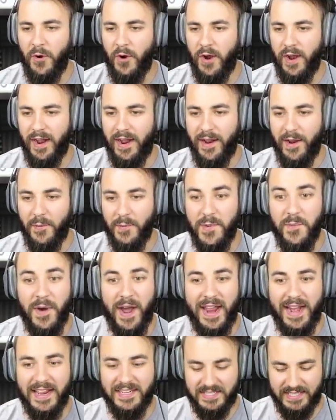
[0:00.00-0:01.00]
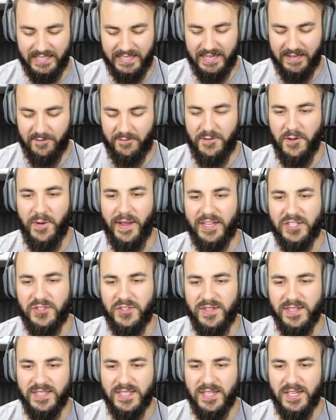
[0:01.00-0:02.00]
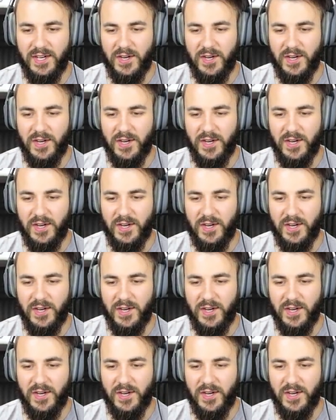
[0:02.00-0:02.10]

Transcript: more. We might actually need a few extras.